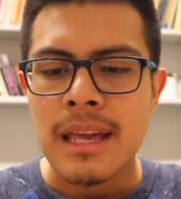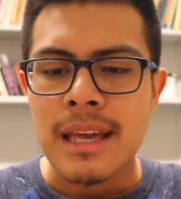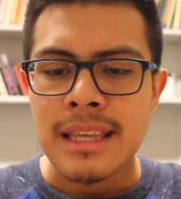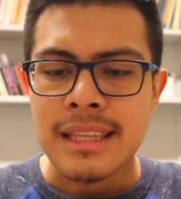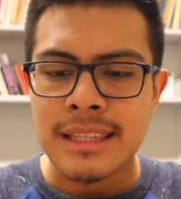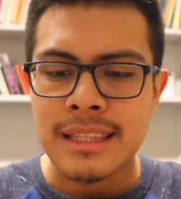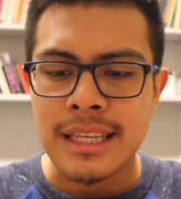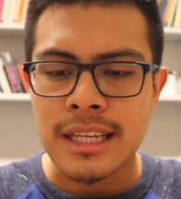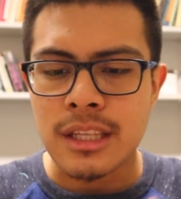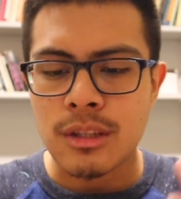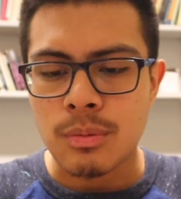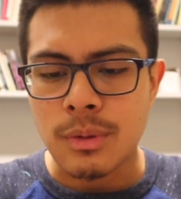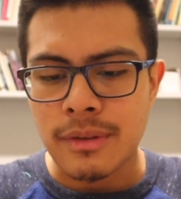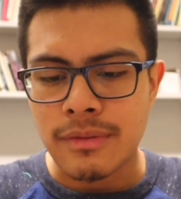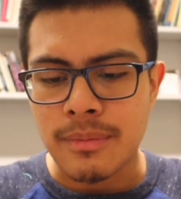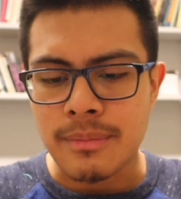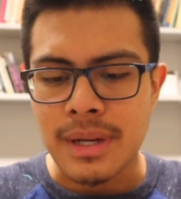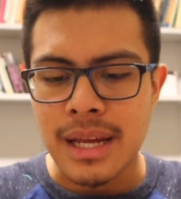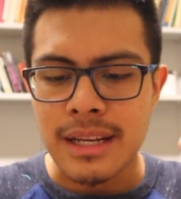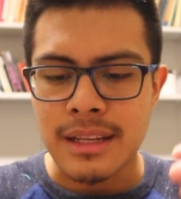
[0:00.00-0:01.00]
Six went
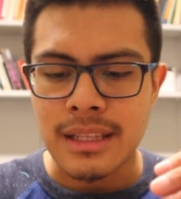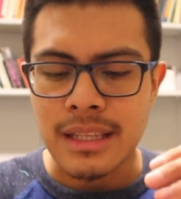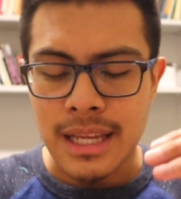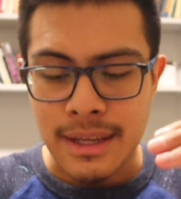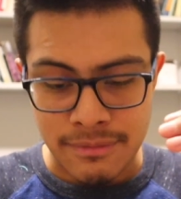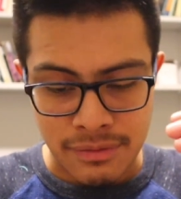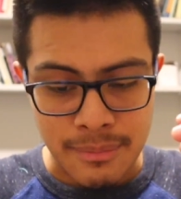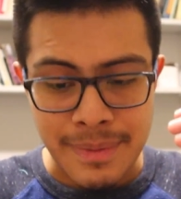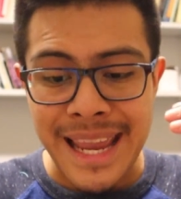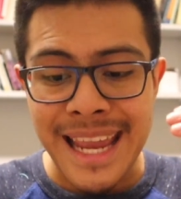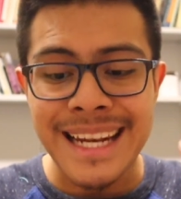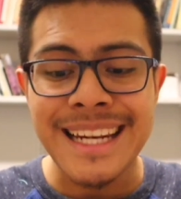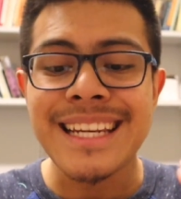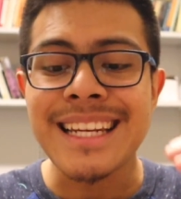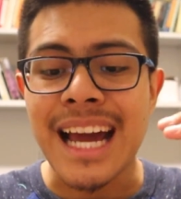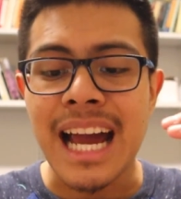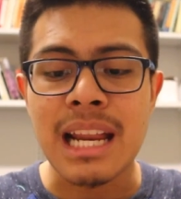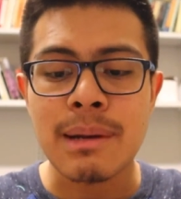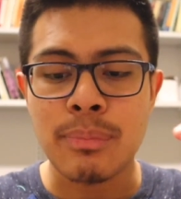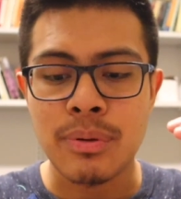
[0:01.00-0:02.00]
from
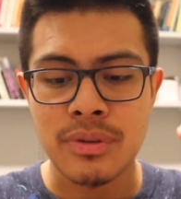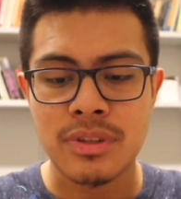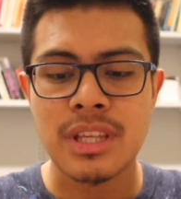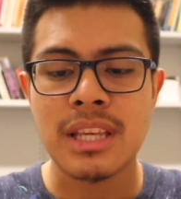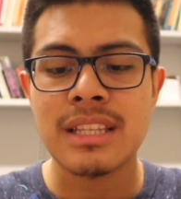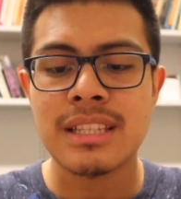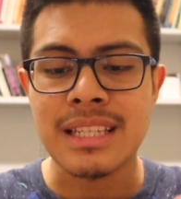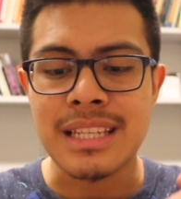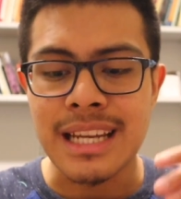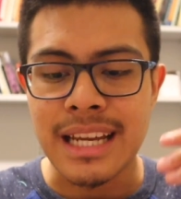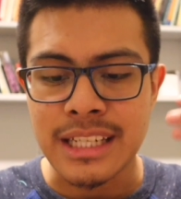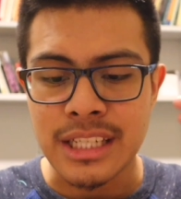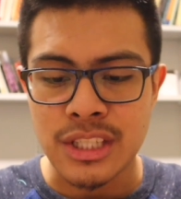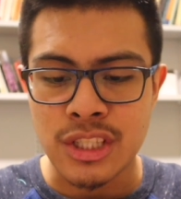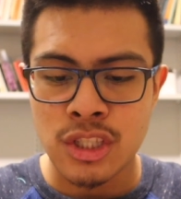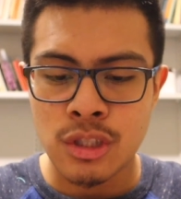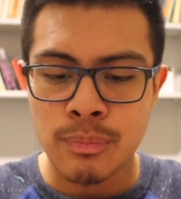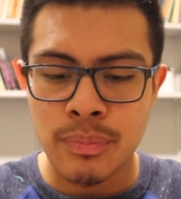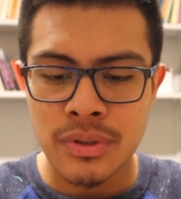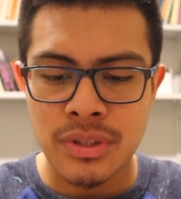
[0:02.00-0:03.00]
89% to
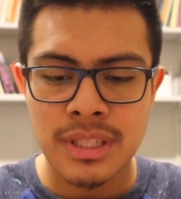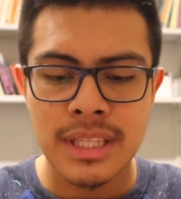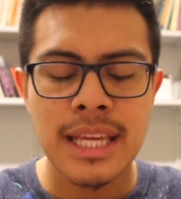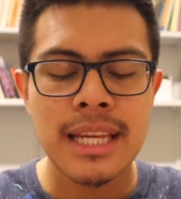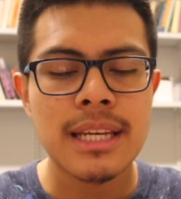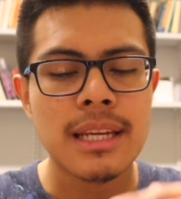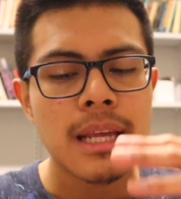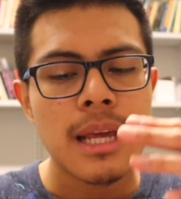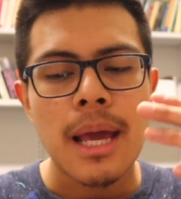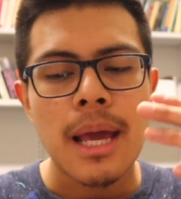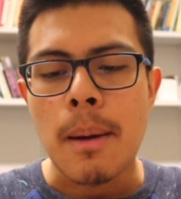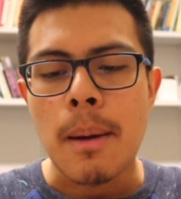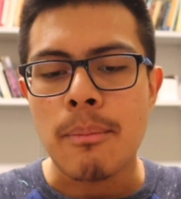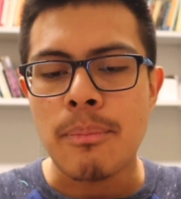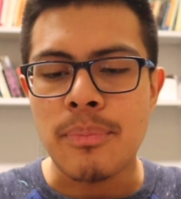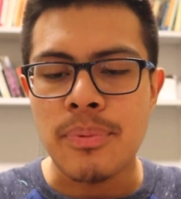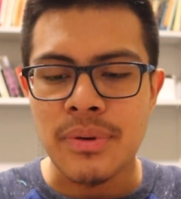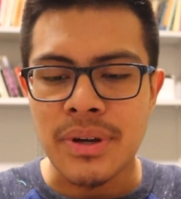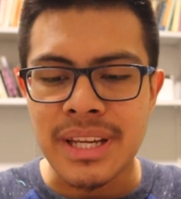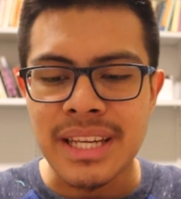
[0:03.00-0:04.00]
92%,
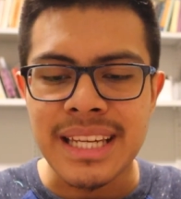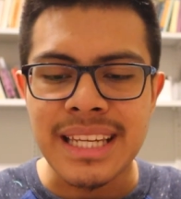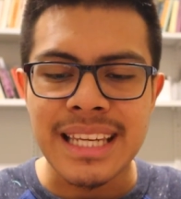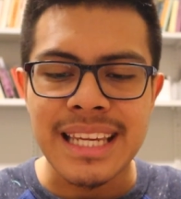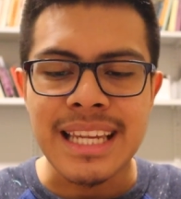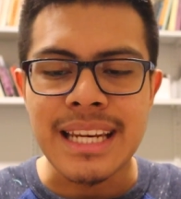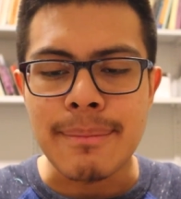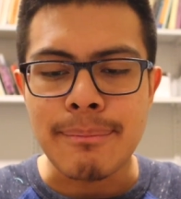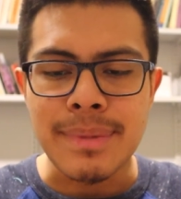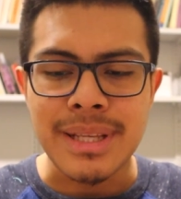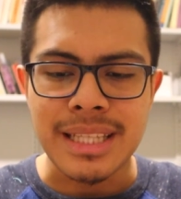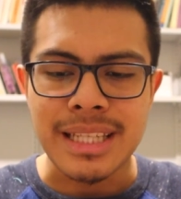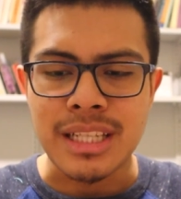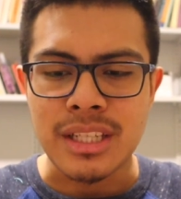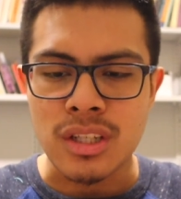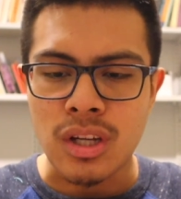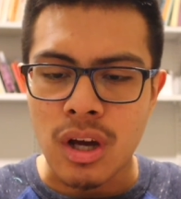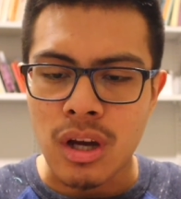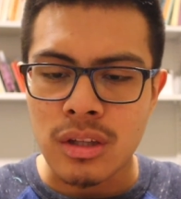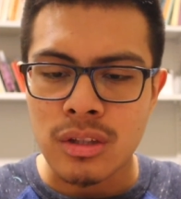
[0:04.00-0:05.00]
bringing in $1
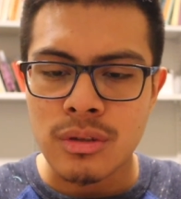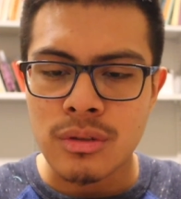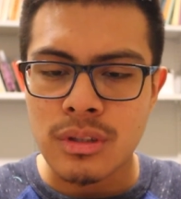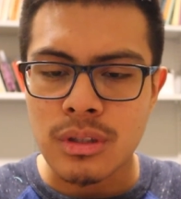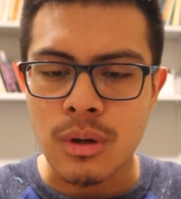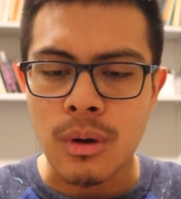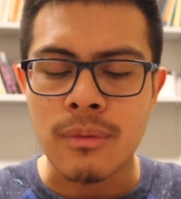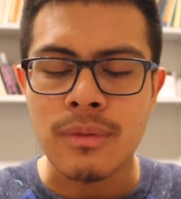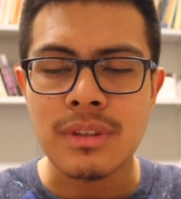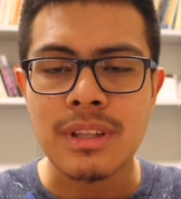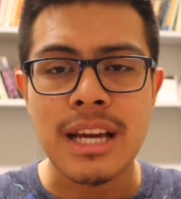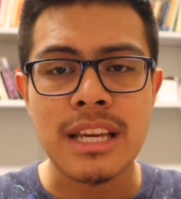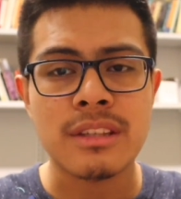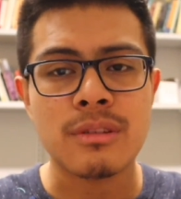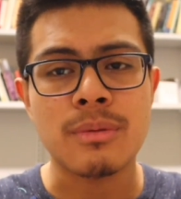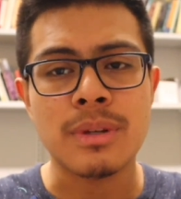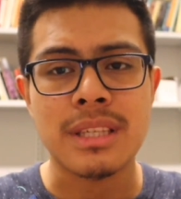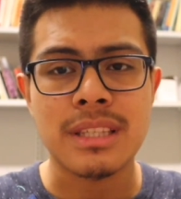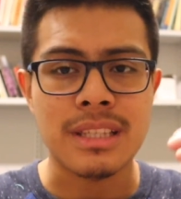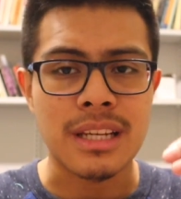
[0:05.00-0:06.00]
million over
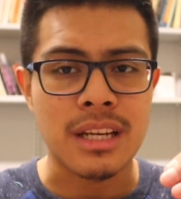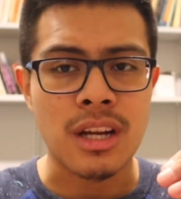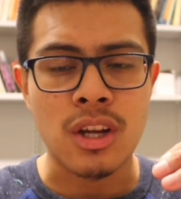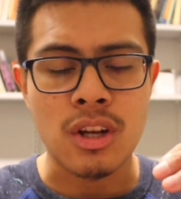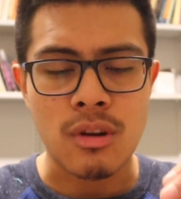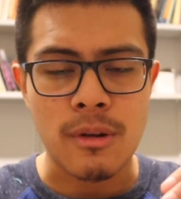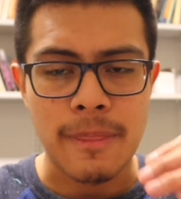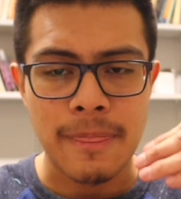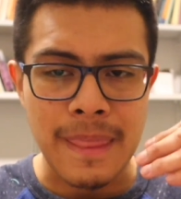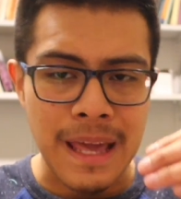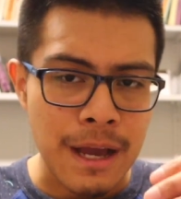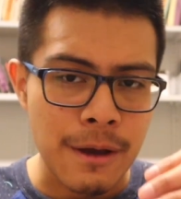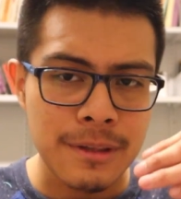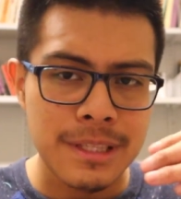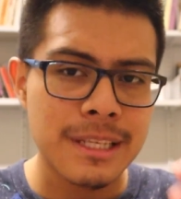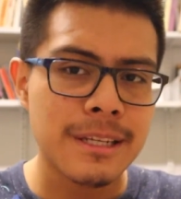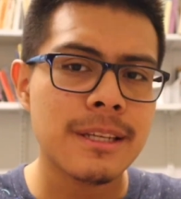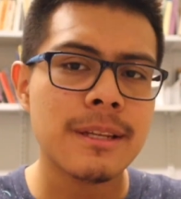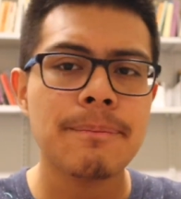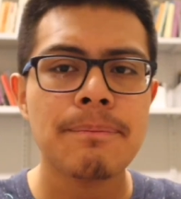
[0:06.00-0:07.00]
last week's
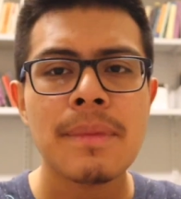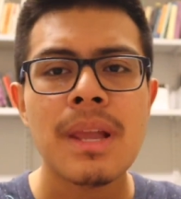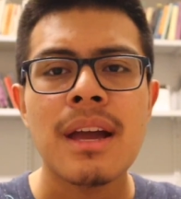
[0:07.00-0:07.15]
$900,000.